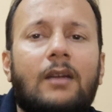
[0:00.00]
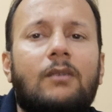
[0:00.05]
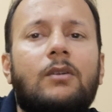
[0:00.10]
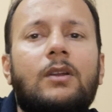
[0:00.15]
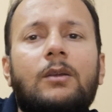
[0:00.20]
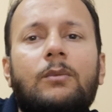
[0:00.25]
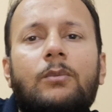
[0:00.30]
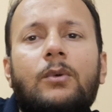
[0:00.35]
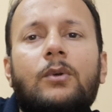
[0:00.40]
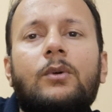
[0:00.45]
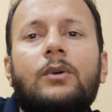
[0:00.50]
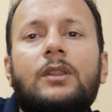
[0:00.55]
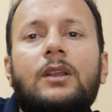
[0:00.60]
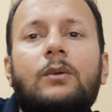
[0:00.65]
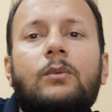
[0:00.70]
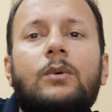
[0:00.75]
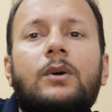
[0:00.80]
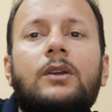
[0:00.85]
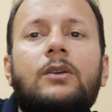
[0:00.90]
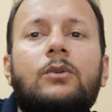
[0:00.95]
Harry broke
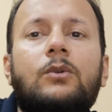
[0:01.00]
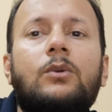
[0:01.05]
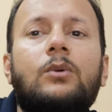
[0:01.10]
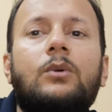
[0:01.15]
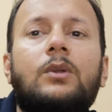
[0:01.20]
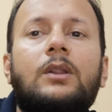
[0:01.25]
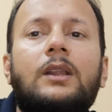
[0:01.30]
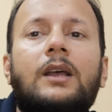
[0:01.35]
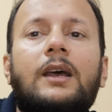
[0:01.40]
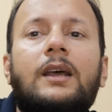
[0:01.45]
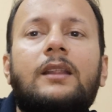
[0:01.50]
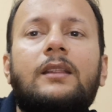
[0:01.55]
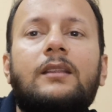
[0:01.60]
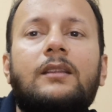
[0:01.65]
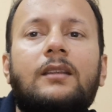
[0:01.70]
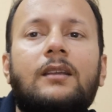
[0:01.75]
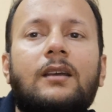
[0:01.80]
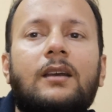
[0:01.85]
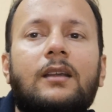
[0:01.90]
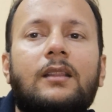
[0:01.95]
the one rule,
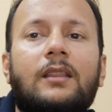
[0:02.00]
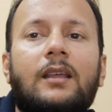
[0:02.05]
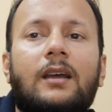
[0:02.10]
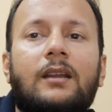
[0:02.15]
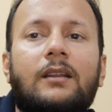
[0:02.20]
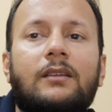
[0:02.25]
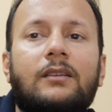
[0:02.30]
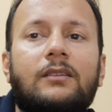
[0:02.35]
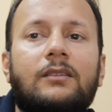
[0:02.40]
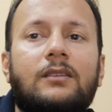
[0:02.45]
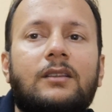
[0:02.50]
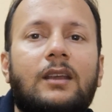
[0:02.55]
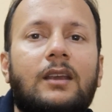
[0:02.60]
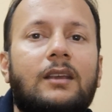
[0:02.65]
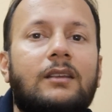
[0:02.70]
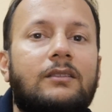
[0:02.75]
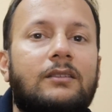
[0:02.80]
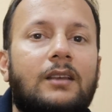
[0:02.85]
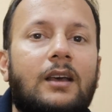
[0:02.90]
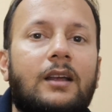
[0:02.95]
and that is
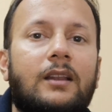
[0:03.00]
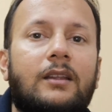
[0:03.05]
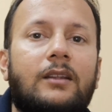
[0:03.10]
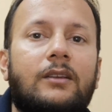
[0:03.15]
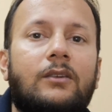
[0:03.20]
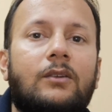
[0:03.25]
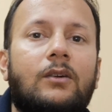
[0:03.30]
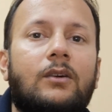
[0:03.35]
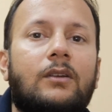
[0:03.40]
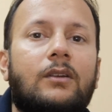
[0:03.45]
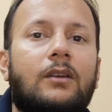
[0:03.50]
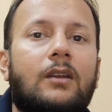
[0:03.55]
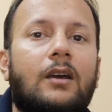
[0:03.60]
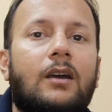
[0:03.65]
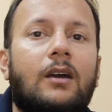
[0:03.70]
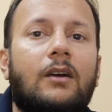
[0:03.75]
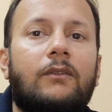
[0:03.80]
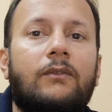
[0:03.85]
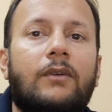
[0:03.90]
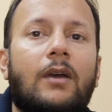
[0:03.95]
staying silent on
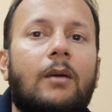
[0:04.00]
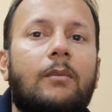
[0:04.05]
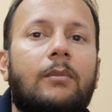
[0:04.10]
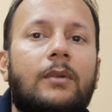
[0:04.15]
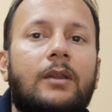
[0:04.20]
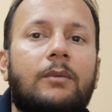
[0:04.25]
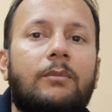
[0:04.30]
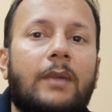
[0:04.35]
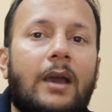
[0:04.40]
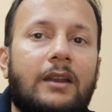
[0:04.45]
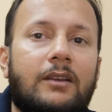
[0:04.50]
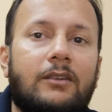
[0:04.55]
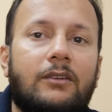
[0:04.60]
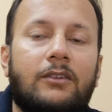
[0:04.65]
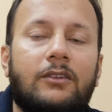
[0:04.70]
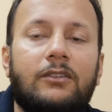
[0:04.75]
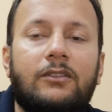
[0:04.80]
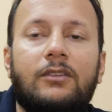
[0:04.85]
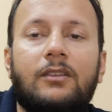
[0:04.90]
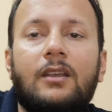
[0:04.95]
family
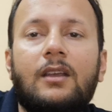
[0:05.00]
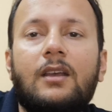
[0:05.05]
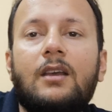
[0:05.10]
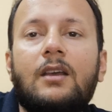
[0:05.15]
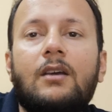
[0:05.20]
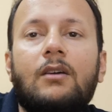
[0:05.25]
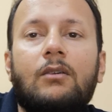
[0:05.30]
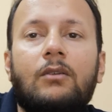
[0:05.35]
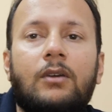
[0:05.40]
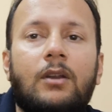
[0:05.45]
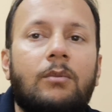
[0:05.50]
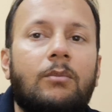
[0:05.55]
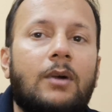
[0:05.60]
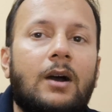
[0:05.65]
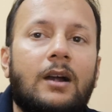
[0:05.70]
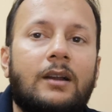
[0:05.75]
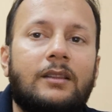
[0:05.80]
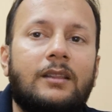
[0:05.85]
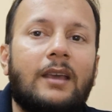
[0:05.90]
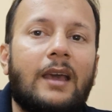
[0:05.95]
matters,
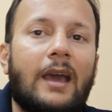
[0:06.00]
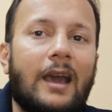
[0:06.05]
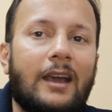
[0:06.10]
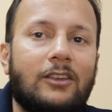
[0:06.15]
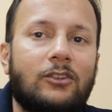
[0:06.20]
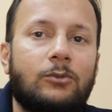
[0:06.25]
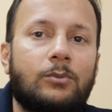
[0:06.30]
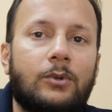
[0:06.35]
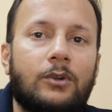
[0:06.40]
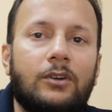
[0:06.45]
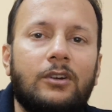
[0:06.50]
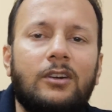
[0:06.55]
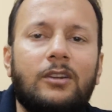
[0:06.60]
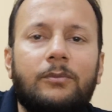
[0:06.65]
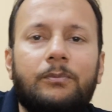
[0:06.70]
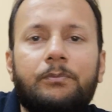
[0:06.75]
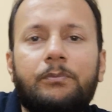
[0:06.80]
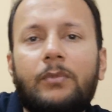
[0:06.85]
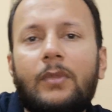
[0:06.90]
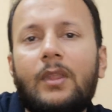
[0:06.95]
remarked the expert.
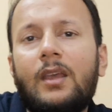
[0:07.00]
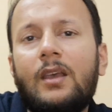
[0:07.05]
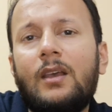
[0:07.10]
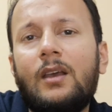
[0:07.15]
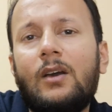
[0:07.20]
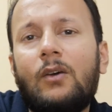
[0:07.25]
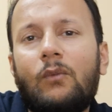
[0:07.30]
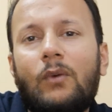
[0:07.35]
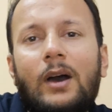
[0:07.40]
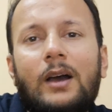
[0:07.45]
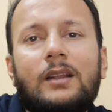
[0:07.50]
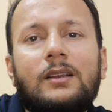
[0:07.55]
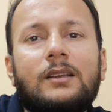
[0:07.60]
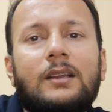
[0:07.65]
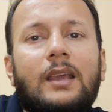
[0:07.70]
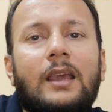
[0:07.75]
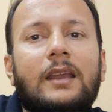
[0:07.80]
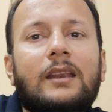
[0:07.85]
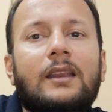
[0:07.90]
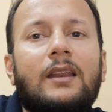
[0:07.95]

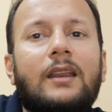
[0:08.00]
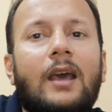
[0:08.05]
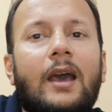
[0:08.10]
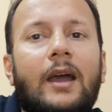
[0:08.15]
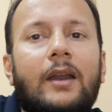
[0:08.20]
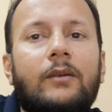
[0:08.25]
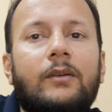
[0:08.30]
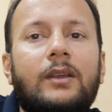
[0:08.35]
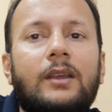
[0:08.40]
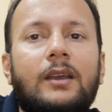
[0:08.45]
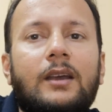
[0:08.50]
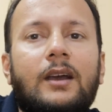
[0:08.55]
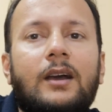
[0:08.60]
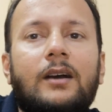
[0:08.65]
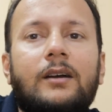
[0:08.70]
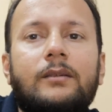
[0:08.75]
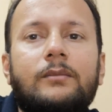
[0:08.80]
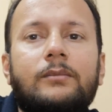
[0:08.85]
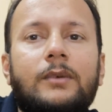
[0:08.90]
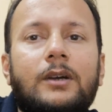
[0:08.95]
While Kate and Harry
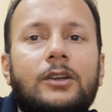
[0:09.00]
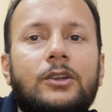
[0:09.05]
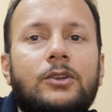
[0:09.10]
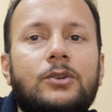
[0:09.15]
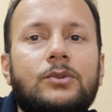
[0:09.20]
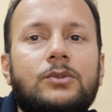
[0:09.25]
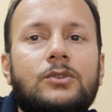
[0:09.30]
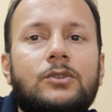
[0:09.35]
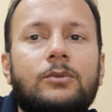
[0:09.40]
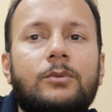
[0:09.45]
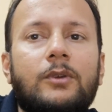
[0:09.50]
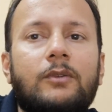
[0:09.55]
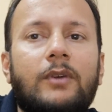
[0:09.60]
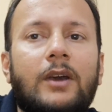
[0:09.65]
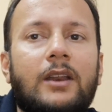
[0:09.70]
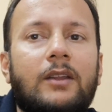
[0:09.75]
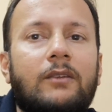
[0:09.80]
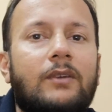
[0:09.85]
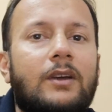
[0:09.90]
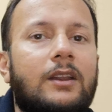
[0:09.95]
used to be
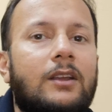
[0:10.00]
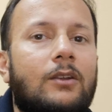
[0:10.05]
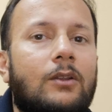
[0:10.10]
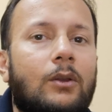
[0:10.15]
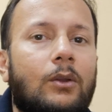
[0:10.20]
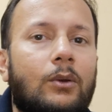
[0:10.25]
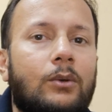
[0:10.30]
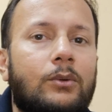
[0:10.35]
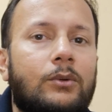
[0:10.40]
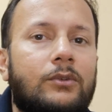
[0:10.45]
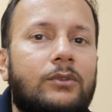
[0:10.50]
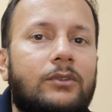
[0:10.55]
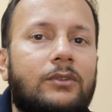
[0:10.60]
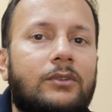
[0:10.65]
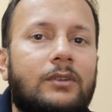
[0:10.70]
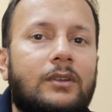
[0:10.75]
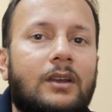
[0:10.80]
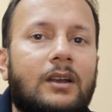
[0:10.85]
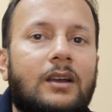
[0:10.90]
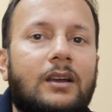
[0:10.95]
very, very
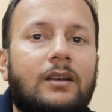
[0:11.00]
close,